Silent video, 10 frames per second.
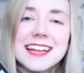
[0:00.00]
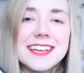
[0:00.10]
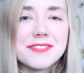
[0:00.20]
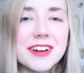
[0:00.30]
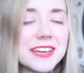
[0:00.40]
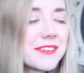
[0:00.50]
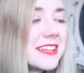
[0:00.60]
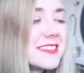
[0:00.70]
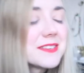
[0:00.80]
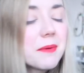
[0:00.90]
I love Harley
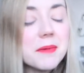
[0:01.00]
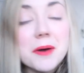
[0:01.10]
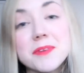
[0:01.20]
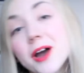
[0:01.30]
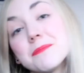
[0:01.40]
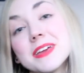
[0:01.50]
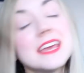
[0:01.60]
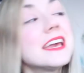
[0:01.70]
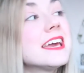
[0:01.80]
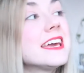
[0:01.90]
Quinn. So my mum got
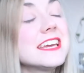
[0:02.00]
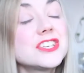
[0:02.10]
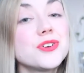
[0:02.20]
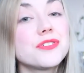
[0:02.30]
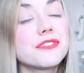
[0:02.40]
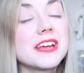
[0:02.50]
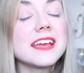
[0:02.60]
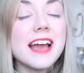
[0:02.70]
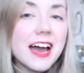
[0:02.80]
me issue 3.